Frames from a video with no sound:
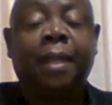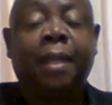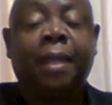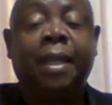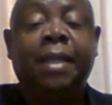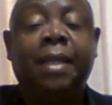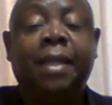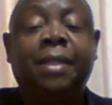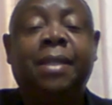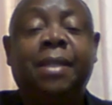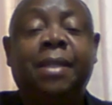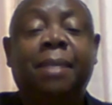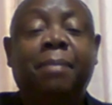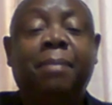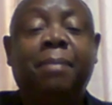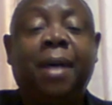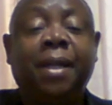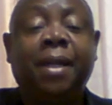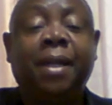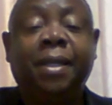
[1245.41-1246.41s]
is the
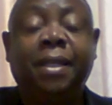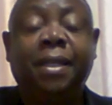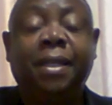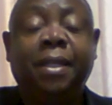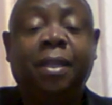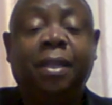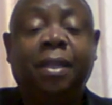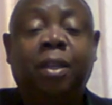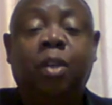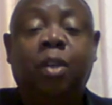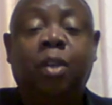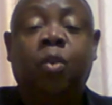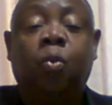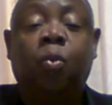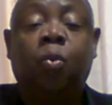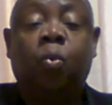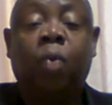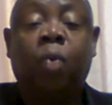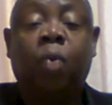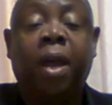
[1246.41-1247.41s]
money
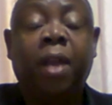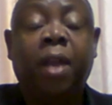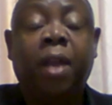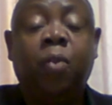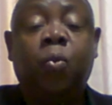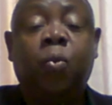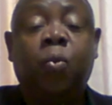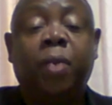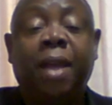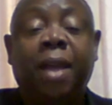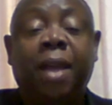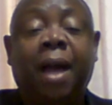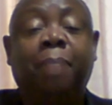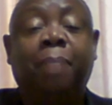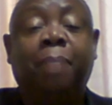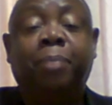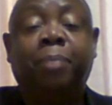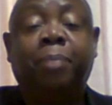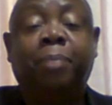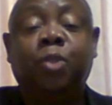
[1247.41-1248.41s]
when we are
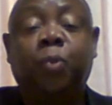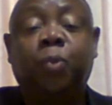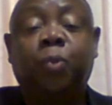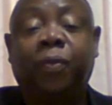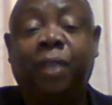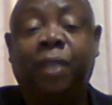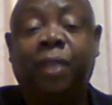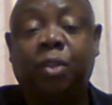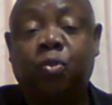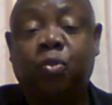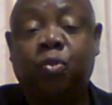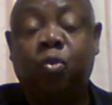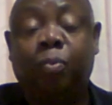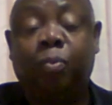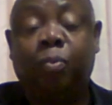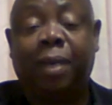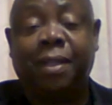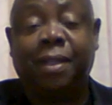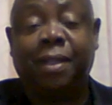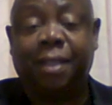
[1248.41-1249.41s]
busy with the two
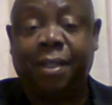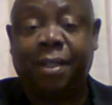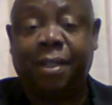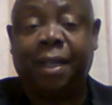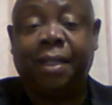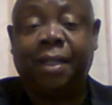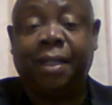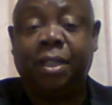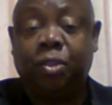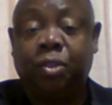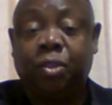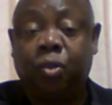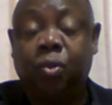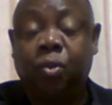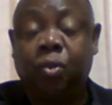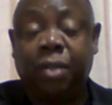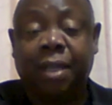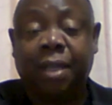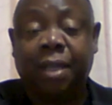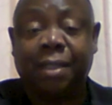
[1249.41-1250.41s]
budget that he
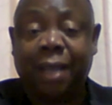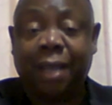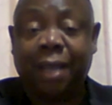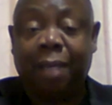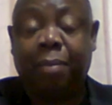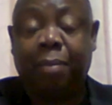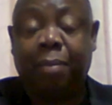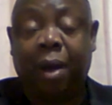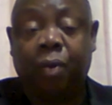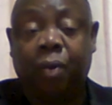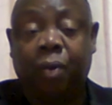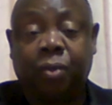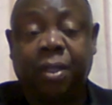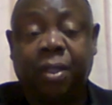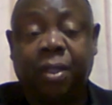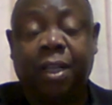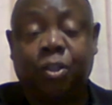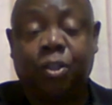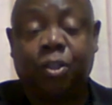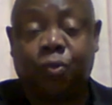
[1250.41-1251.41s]
told us about
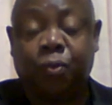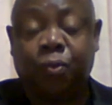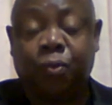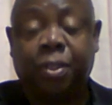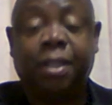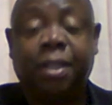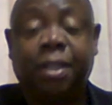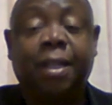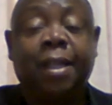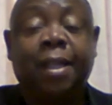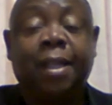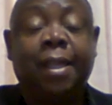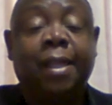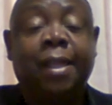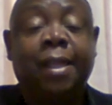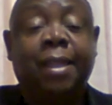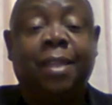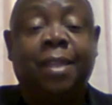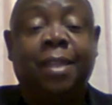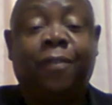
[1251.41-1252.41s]
last week.
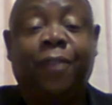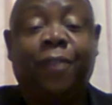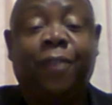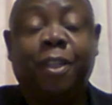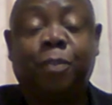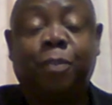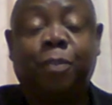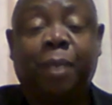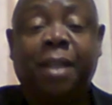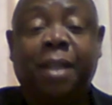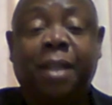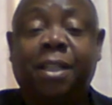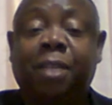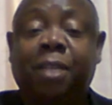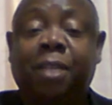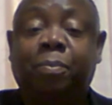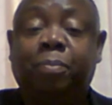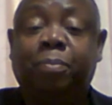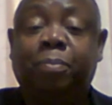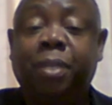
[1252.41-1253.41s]
The first budget
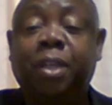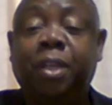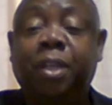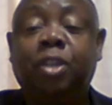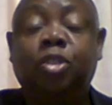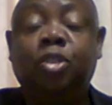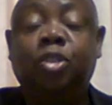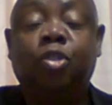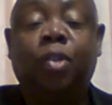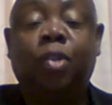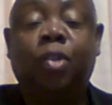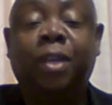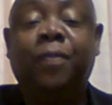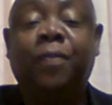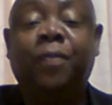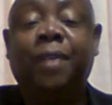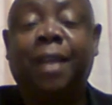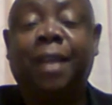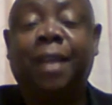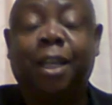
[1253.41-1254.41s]
being your
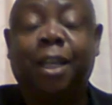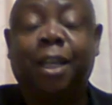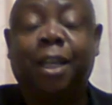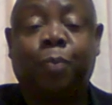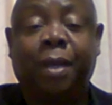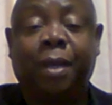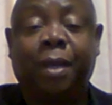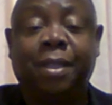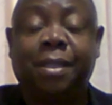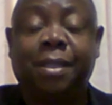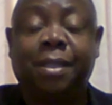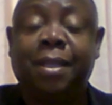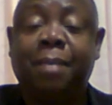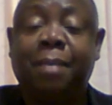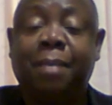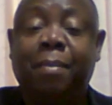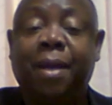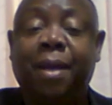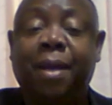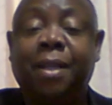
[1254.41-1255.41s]
living expense, the
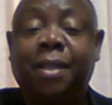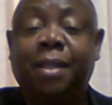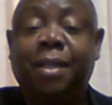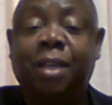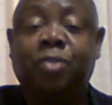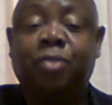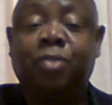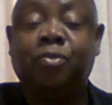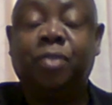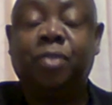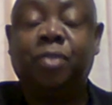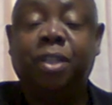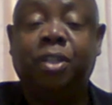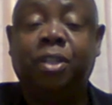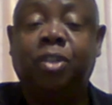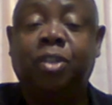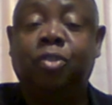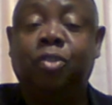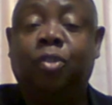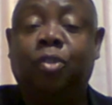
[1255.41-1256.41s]
money that you need
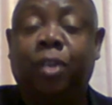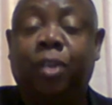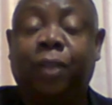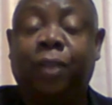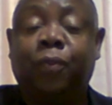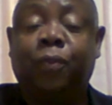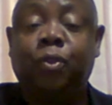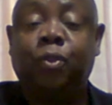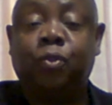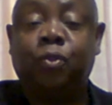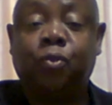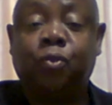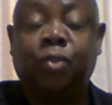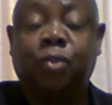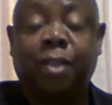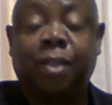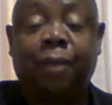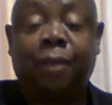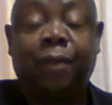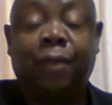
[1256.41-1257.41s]
in order for you to
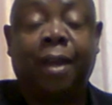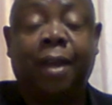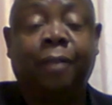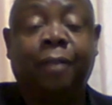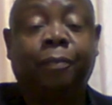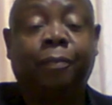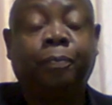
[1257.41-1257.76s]
survive.